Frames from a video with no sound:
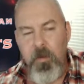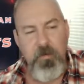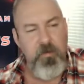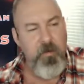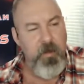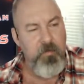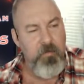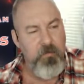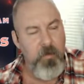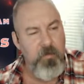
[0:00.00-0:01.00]
let's do
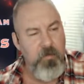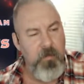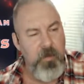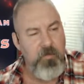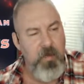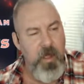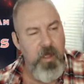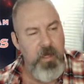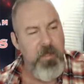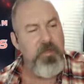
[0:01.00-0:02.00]
this, folks. Let's
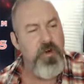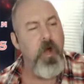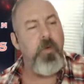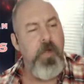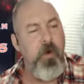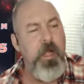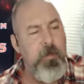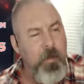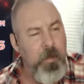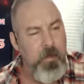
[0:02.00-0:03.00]
troll. Go
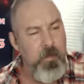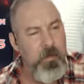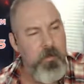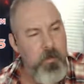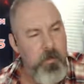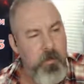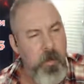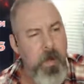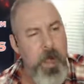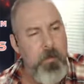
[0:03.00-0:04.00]
get a book.
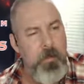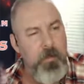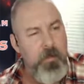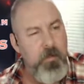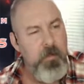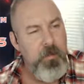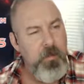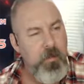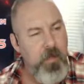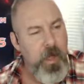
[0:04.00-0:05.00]
Go buy a book.
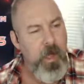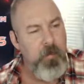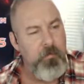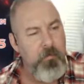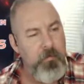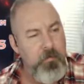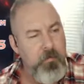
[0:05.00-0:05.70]
I